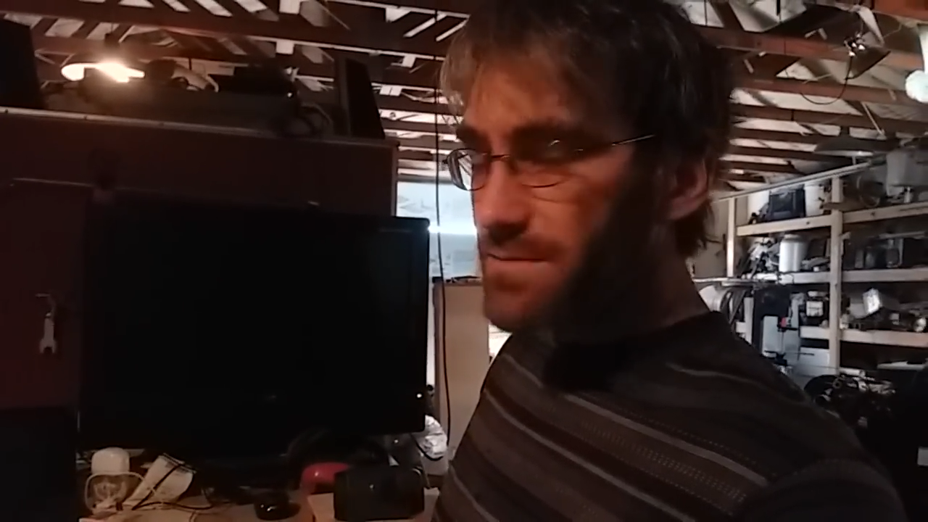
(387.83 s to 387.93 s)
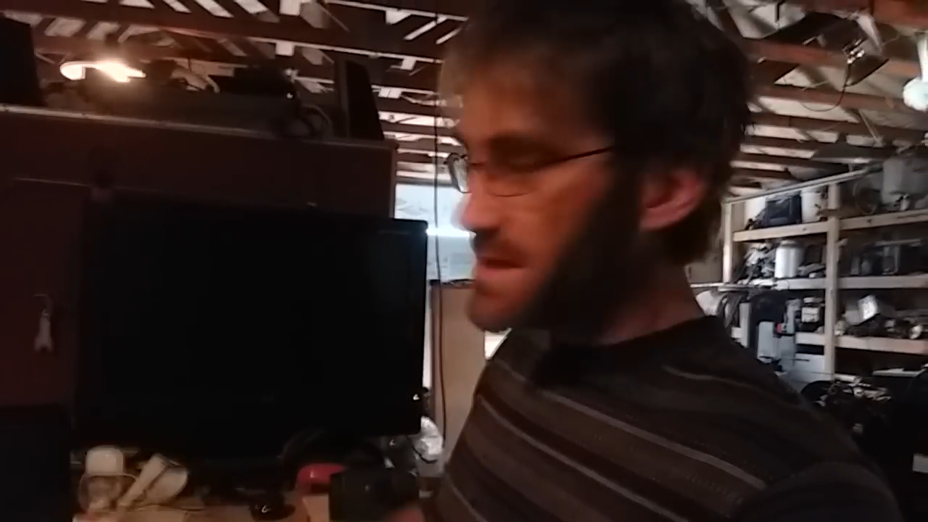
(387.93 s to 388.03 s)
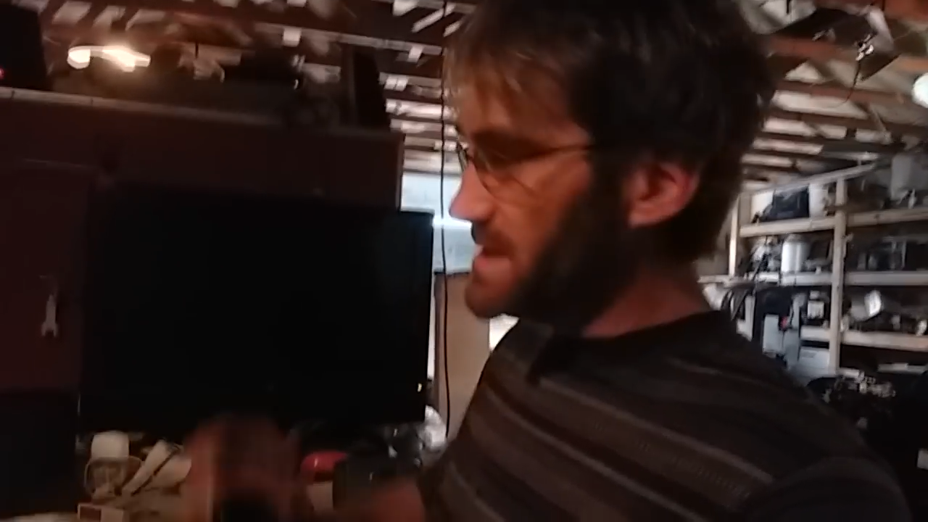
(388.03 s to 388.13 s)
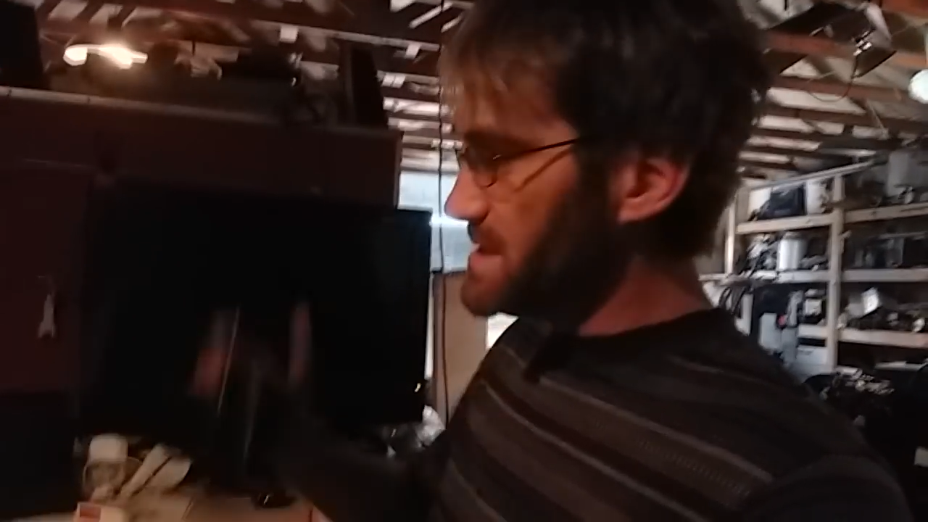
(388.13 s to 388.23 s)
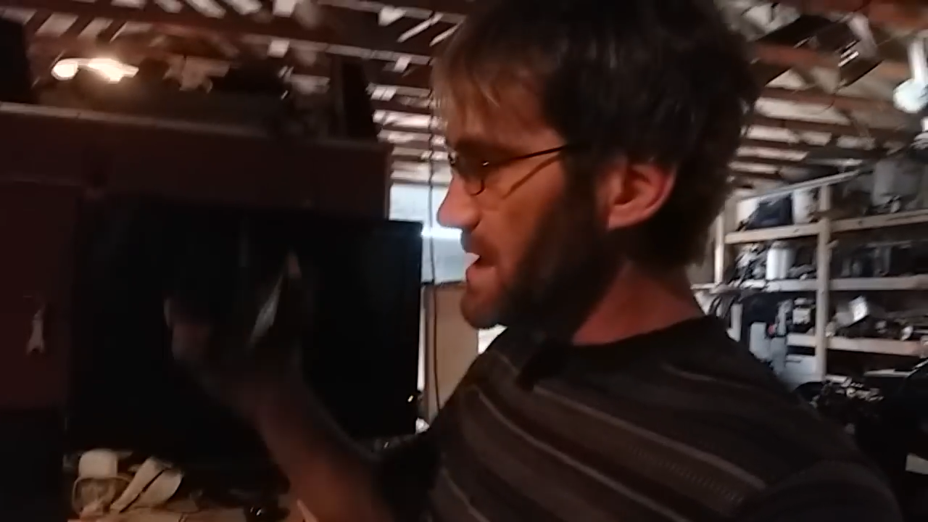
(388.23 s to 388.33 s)

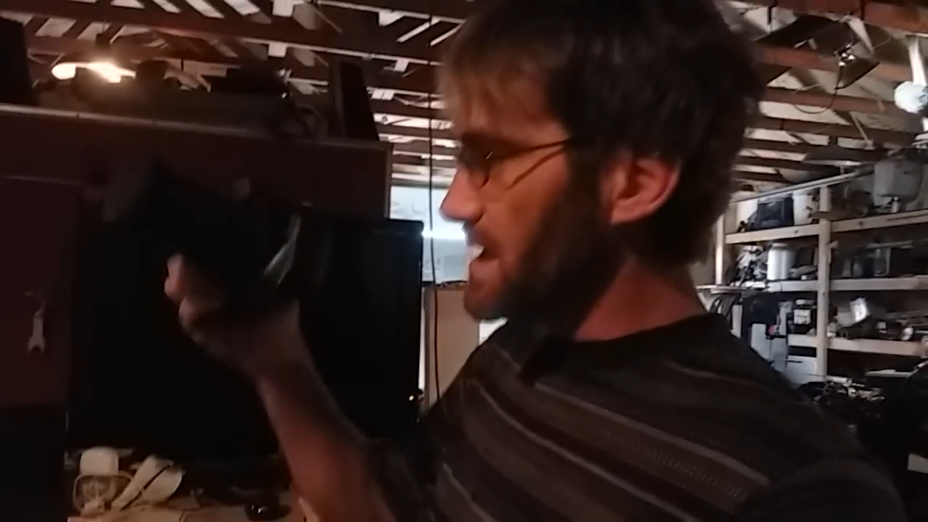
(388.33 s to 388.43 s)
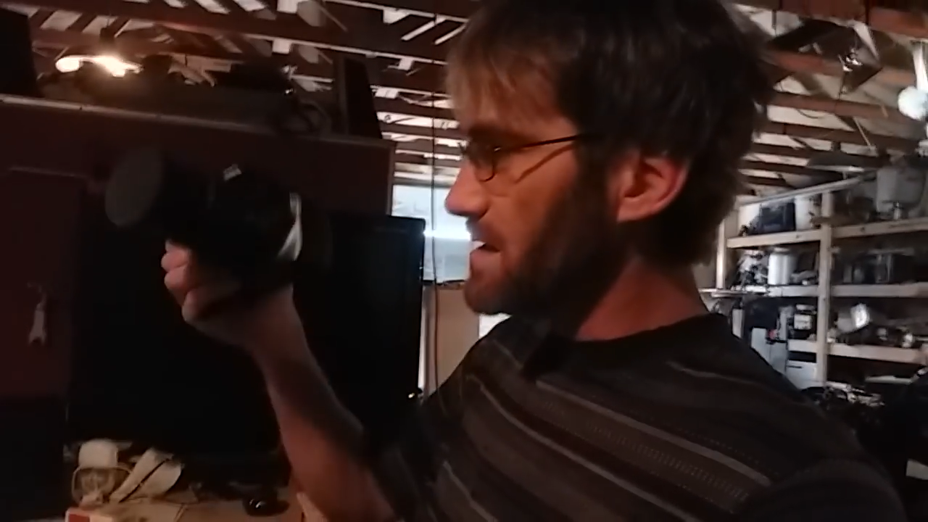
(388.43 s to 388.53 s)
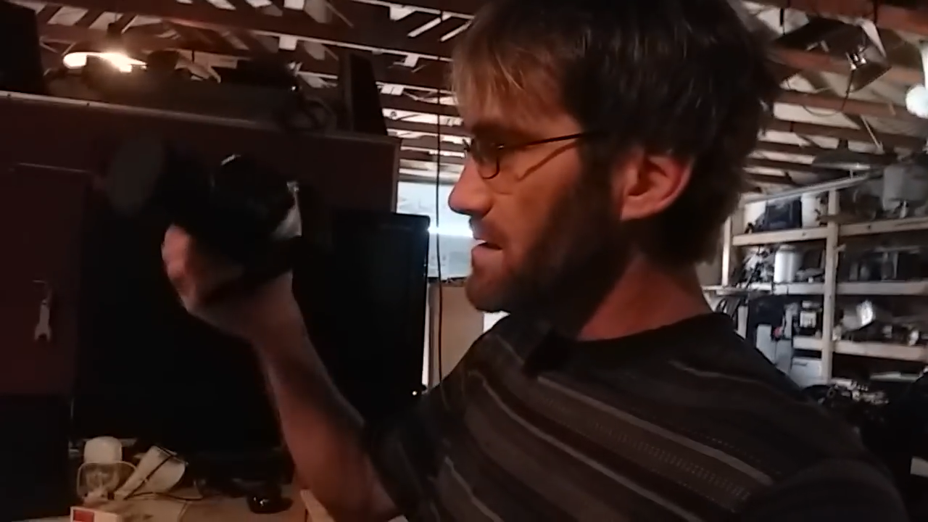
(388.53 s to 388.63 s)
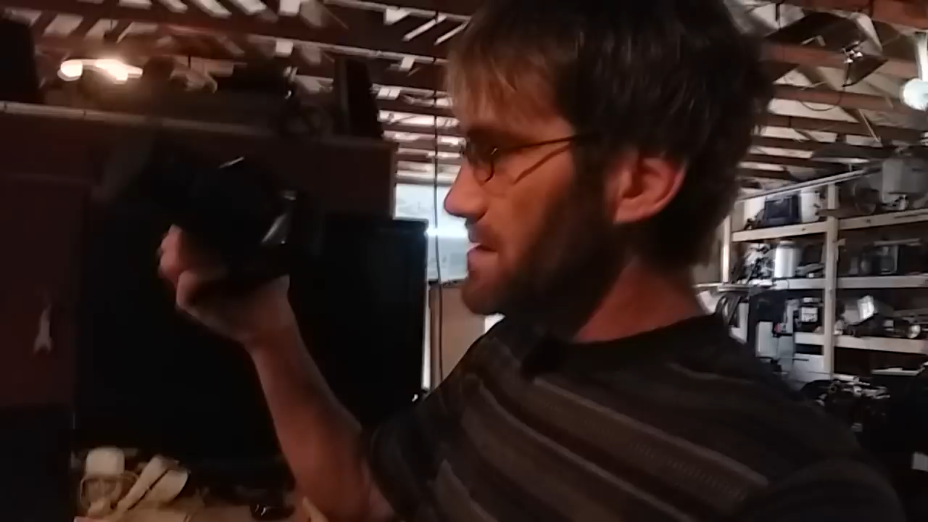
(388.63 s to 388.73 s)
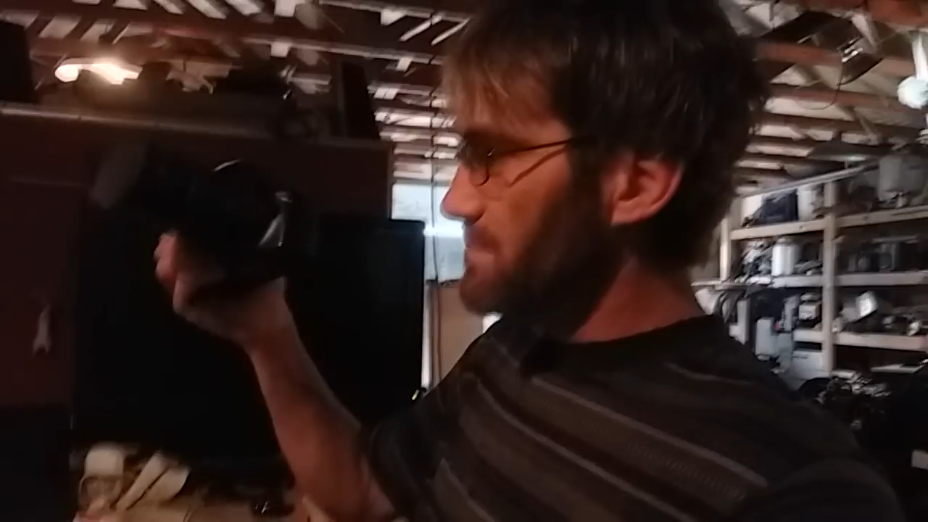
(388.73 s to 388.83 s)
But this
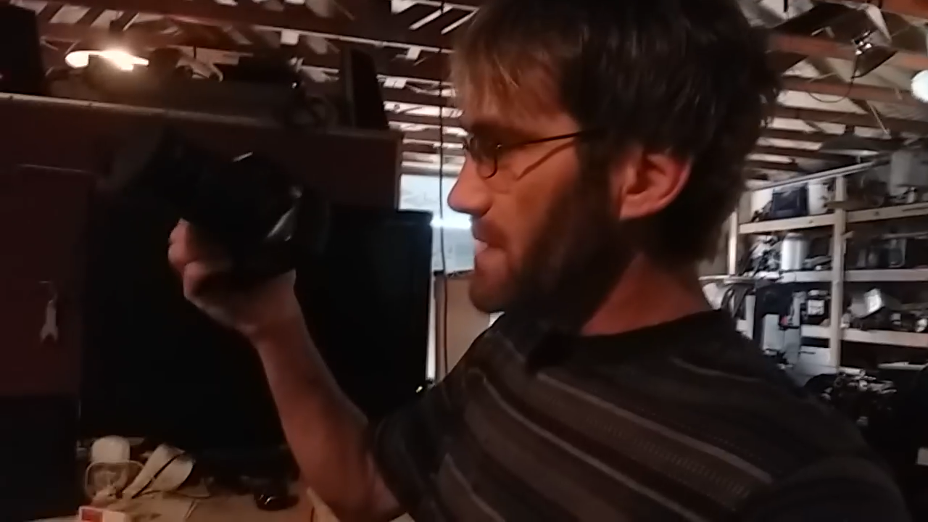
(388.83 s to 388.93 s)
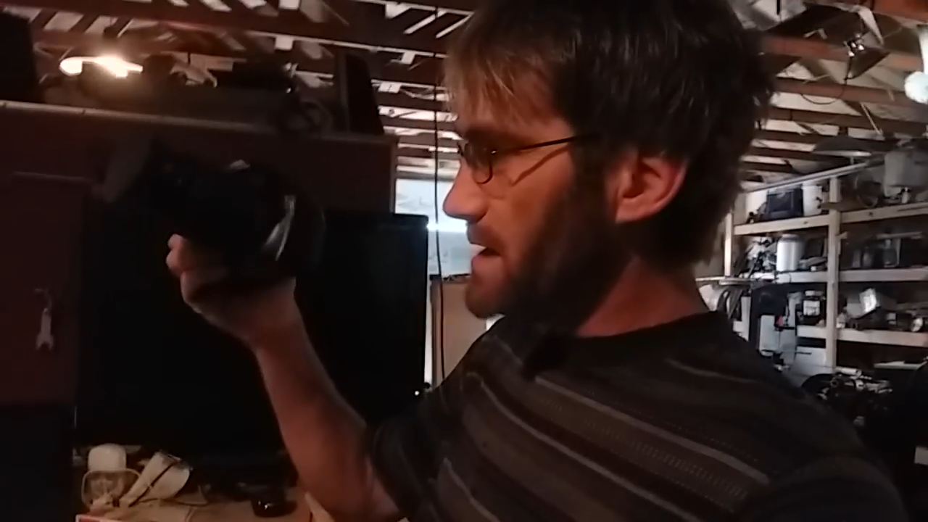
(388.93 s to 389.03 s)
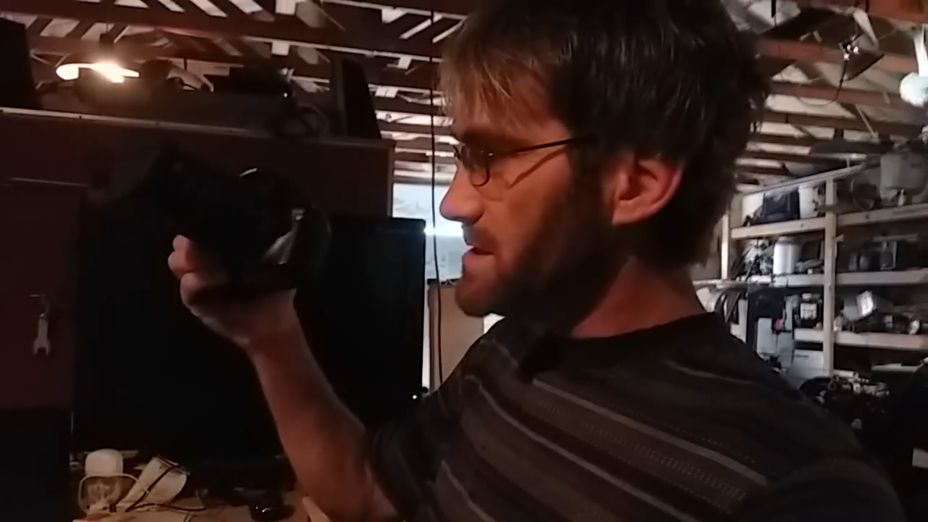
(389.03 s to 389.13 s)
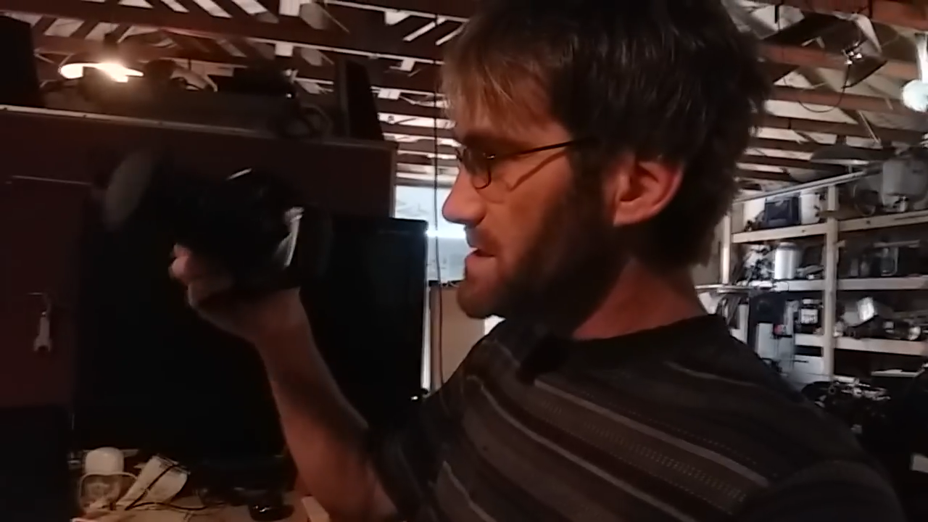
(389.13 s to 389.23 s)
thing, man,